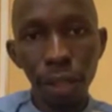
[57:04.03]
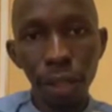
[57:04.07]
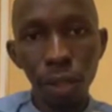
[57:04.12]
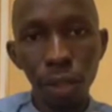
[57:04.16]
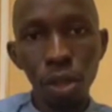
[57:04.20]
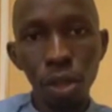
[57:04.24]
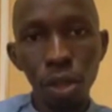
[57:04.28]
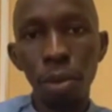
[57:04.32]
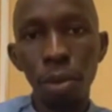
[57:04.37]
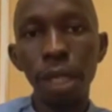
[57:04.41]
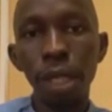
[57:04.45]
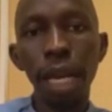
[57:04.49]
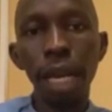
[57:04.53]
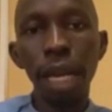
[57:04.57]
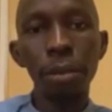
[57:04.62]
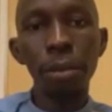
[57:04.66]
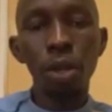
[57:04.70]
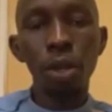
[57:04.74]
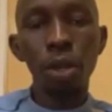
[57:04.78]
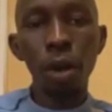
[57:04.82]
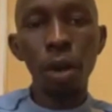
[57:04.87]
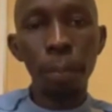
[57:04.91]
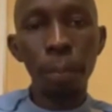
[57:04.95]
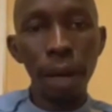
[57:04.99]
Somebody in my
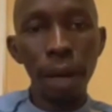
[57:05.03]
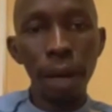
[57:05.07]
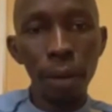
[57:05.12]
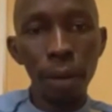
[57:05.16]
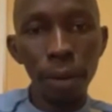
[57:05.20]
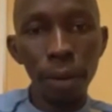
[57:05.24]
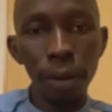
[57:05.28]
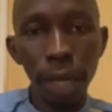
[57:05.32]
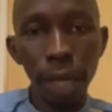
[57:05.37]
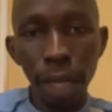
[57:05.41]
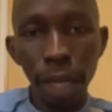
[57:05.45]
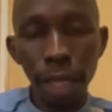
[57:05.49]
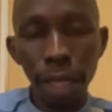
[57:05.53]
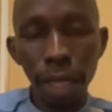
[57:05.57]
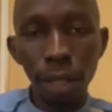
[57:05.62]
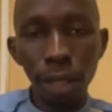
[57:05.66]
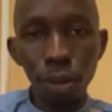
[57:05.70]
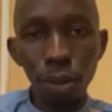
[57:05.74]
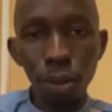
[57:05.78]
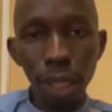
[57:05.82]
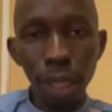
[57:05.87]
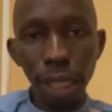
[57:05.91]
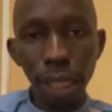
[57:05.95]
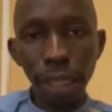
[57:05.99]
compound, they
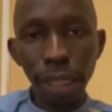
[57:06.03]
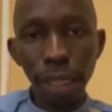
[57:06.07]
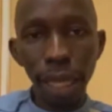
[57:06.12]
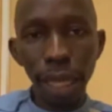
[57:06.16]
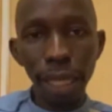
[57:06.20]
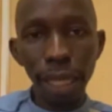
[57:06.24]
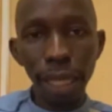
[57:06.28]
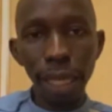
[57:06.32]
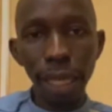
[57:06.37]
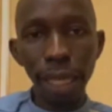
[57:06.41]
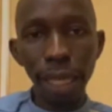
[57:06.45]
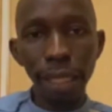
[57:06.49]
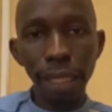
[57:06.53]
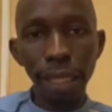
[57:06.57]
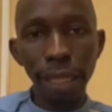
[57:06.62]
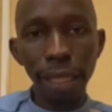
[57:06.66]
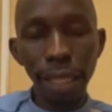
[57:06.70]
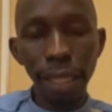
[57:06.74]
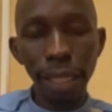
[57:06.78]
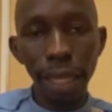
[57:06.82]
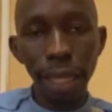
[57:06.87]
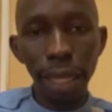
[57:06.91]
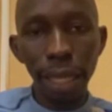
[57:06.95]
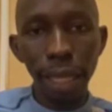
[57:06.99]
talk yesterday net.
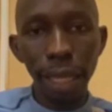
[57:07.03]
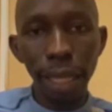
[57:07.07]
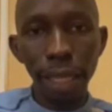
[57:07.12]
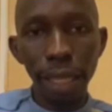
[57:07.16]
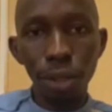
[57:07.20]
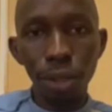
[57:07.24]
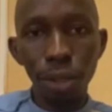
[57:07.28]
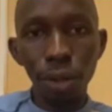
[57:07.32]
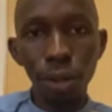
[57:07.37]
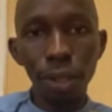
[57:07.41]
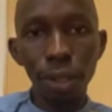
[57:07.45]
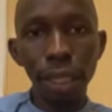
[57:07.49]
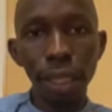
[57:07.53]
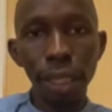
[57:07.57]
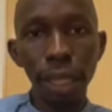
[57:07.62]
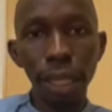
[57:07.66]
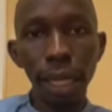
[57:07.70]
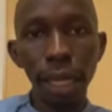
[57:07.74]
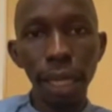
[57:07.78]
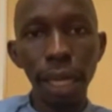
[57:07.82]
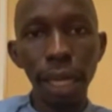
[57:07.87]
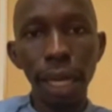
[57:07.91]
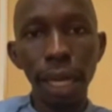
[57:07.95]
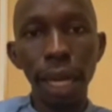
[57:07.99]
They talk
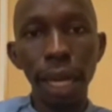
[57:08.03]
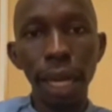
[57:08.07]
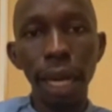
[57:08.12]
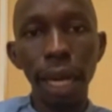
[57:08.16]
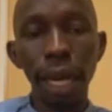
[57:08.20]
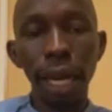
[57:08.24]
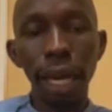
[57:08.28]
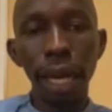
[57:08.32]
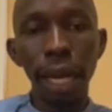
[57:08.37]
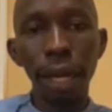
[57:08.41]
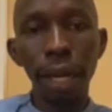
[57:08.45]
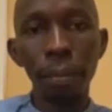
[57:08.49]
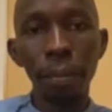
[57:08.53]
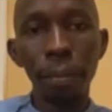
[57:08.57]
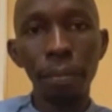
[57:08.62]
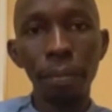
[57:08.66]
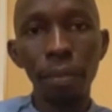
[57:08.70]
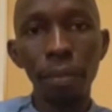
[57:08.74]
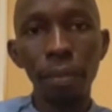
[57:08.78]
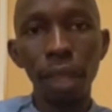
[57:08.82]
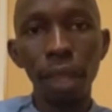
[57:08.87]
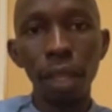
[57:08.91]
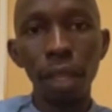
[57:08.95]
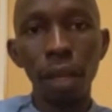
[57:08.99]
say,
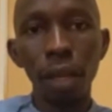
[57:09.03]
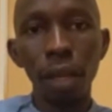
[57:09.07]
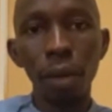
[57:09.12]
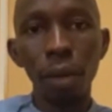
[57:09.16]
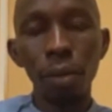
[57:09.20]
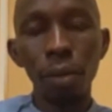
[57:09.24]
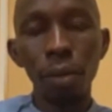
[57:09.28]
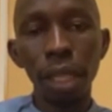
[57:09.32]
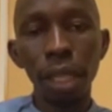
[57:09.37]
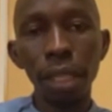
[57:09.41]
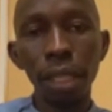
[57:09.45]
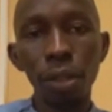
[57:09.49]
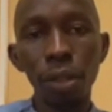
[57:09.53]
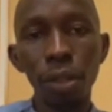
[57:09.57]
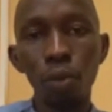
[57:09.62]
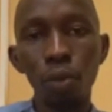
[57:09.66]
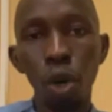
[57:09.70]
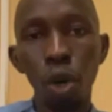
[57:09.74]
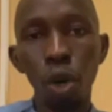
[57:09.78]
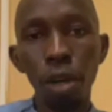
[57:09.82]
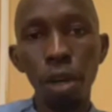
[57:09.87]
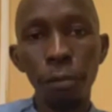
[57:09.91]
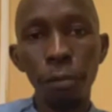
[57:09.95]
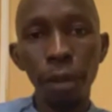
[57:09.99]
this
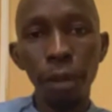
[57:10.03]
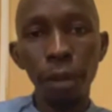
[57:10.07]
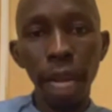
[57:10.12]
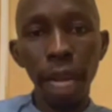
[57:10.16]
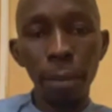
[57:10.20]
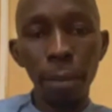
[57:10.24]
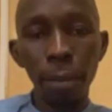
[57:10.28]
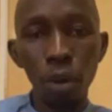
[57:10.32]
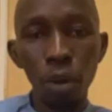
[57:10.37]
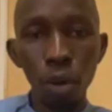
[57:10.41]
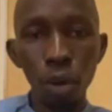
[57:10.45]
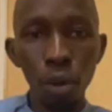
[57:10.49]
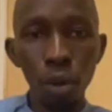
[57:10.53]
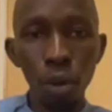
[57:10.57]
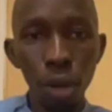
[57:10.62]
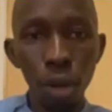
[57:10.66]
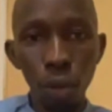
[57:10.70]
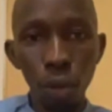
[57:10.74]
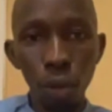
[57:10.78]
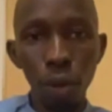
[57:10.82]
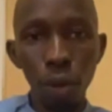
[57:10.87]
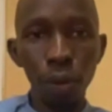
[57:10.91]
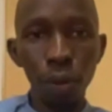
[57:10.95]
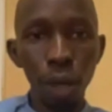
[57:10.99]
world filamo
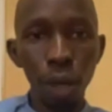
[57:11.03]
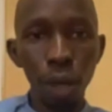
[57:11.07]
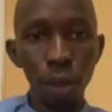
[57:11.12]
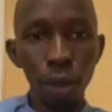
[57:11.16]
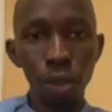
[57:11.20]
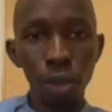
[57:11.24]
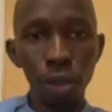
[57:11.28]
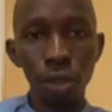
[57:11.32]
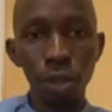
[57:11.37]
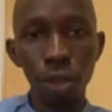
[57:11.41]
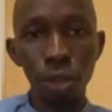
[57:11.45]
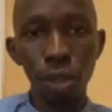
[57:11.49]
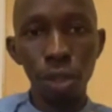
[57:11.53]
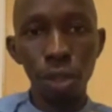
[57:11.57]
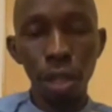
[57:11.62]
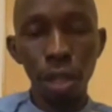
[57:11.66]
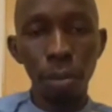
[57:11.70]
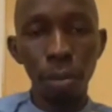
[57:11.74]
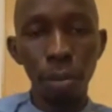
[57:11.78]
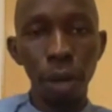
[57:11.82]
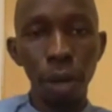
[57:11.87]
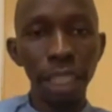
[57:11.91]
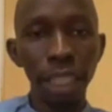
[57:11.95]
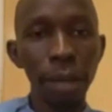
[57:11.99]
where we lost.
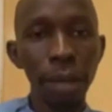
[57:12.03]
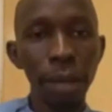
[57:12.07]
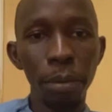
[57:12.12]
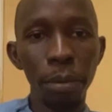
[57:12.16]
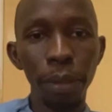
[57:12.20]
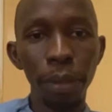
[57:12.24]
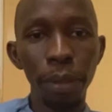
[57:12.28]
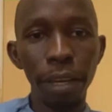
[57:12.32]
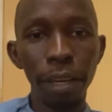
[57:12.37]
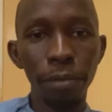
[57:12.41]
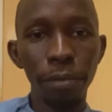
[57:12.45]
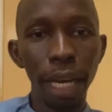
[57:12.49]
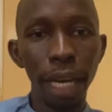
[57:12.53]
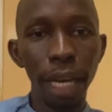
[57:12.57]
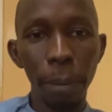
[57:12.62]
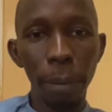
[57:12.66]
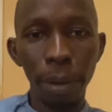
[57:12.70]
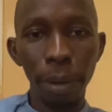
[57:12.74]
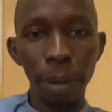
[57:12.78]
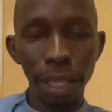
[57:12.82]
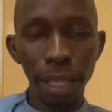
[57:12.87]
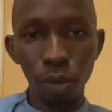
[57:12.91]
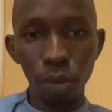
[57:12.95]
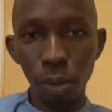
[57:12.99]
But SLPP they feel and
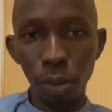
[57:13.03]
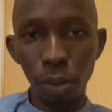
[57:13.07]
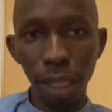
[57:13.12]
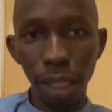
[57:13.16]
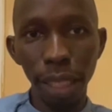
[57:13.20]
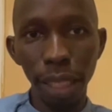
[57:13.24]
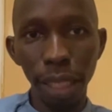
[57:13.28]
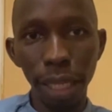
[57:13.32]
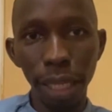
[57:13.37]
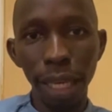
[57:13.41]
pass free.